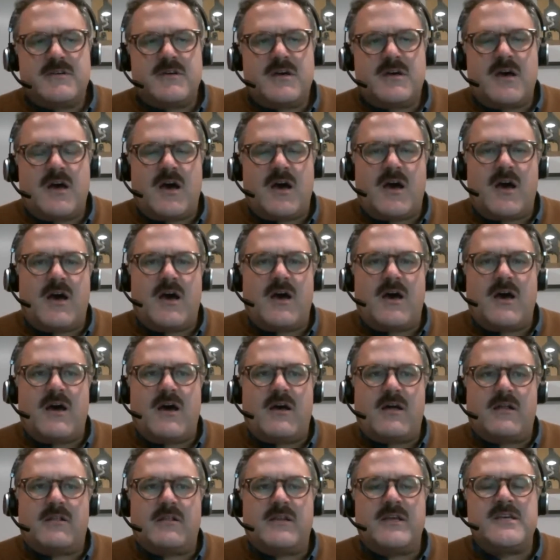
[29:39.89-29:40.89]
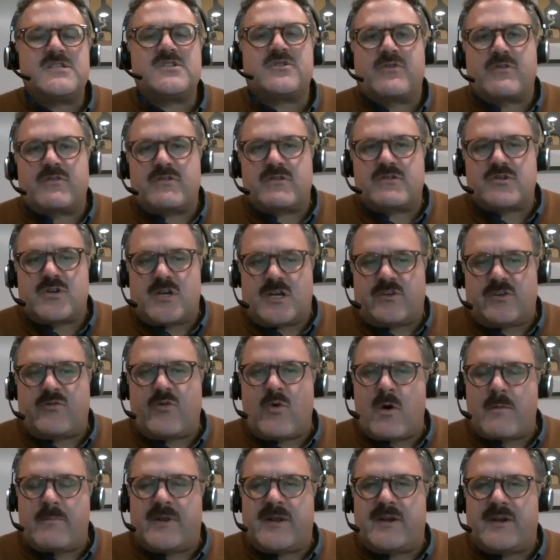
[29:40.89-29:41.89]

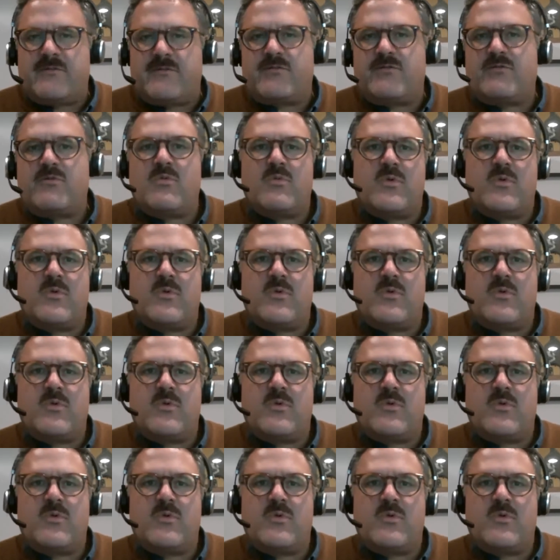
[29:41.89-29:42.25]
transformative,